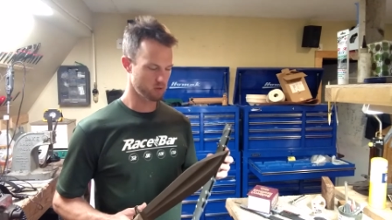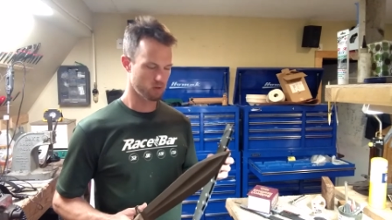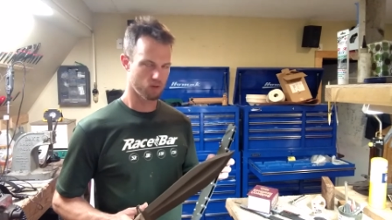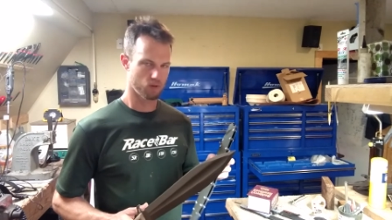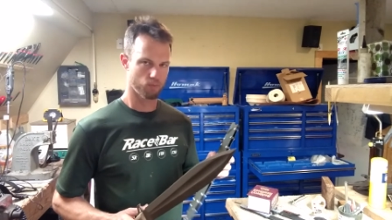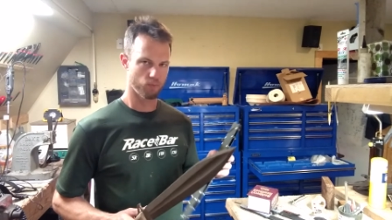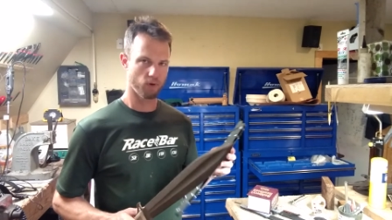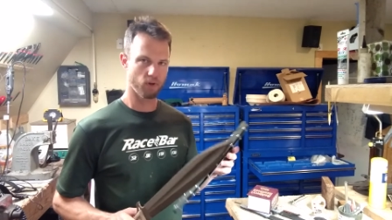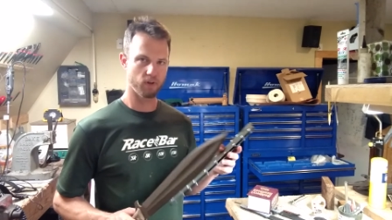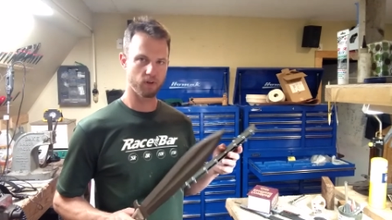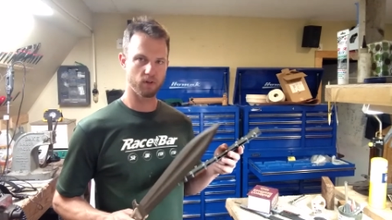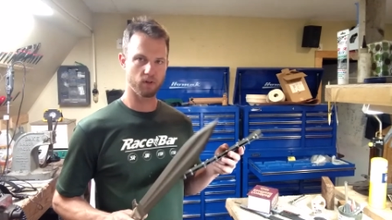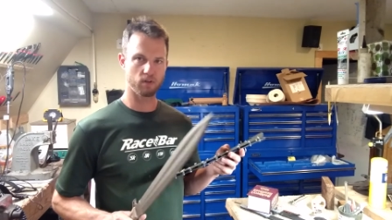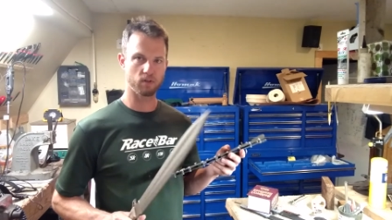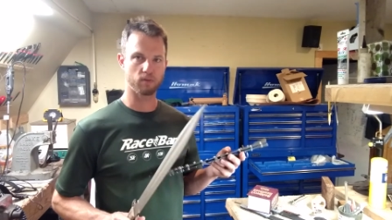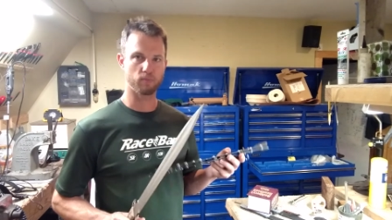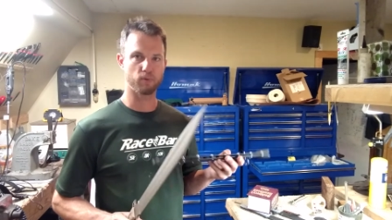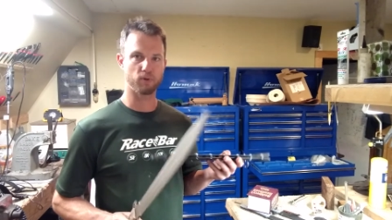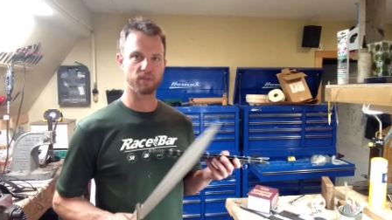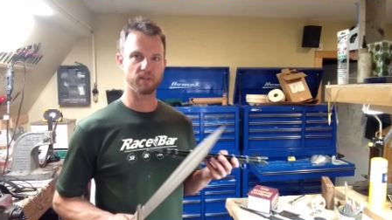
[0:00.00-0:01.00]
It's probably good to
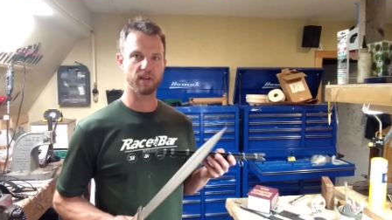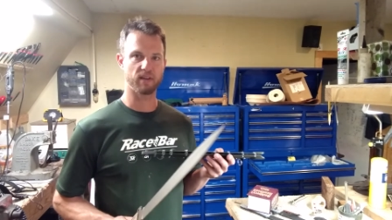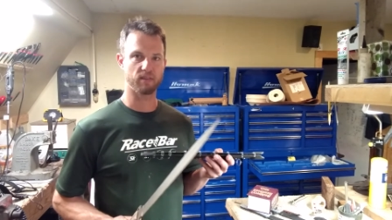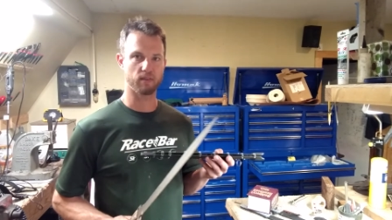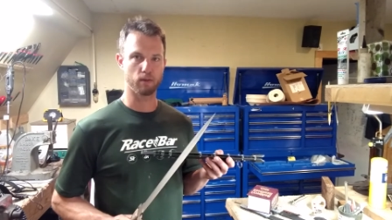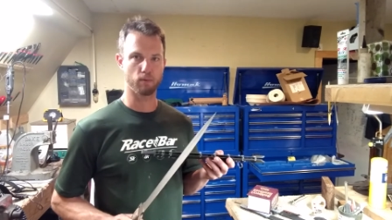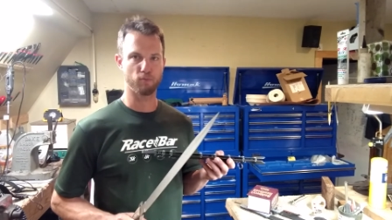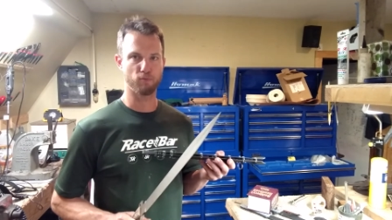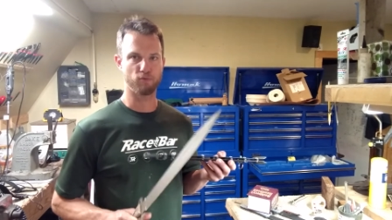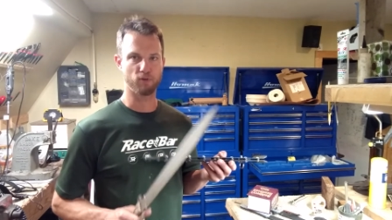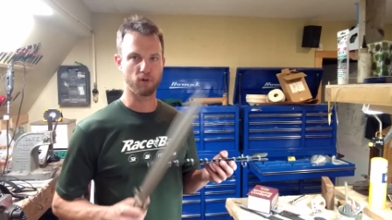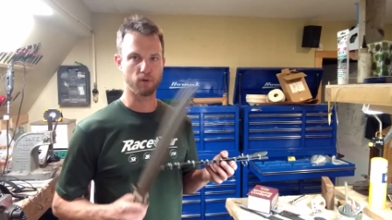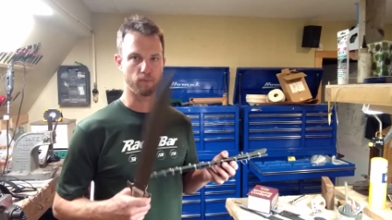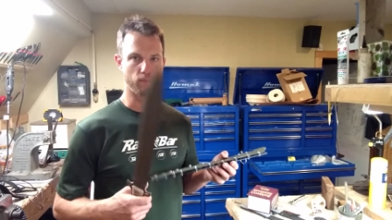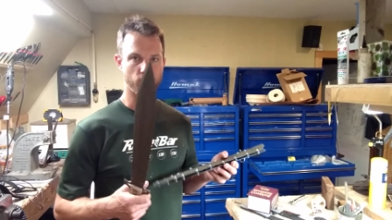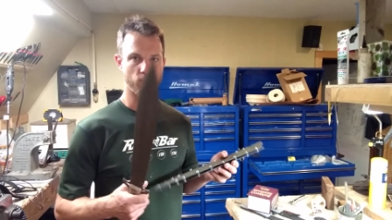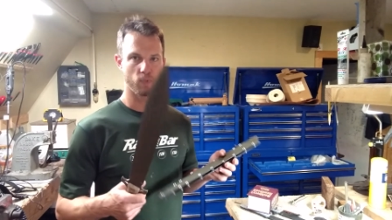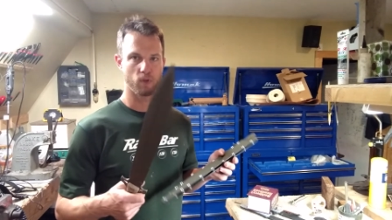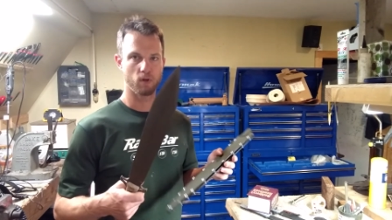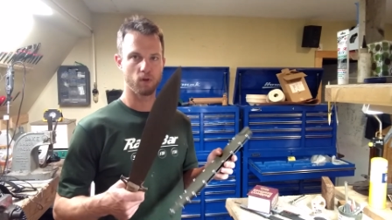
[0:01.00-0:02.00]
protect them from
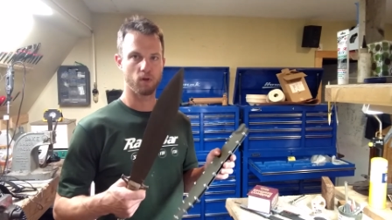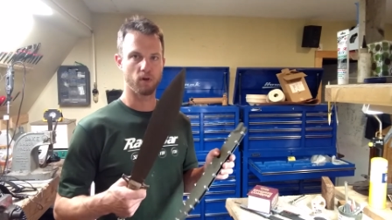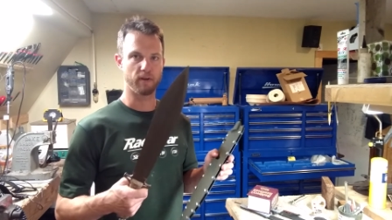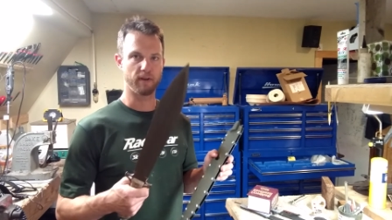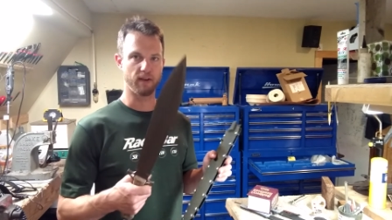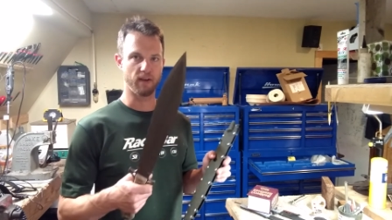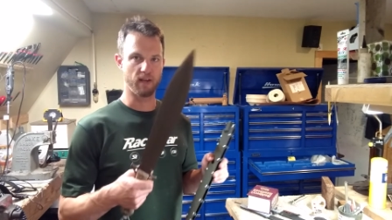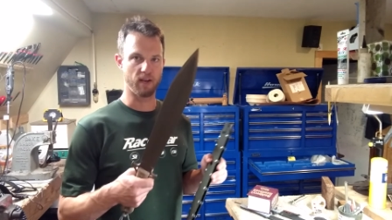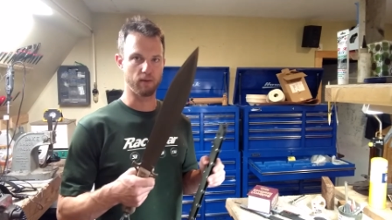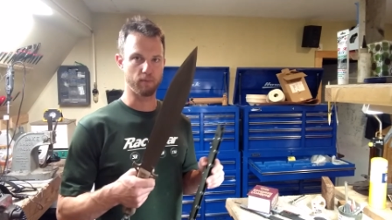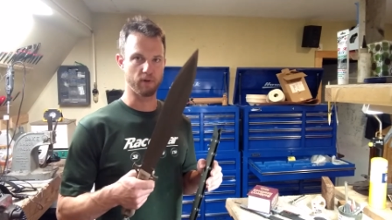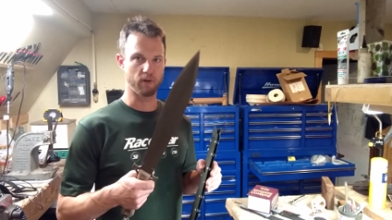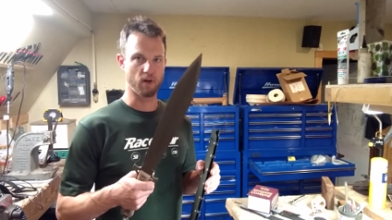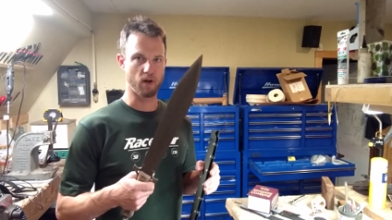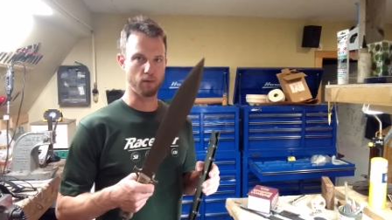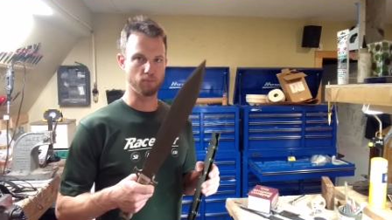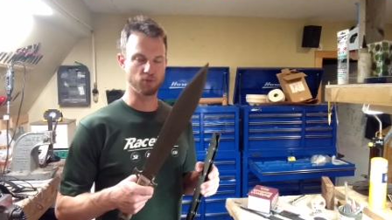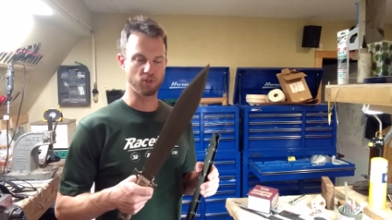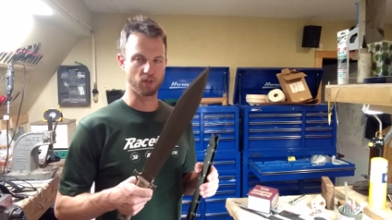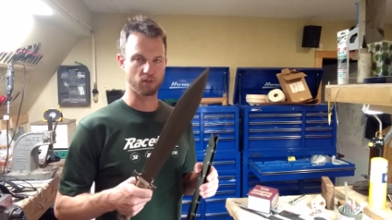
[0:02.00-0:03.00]
an inanimate
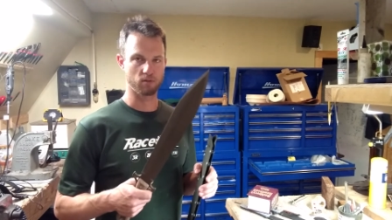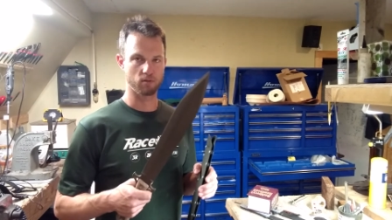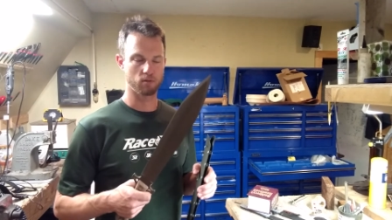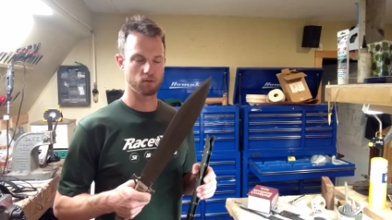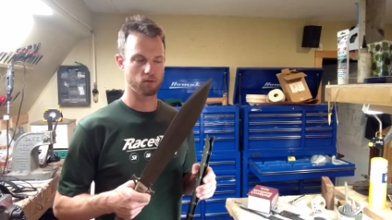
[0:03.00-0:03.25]
object.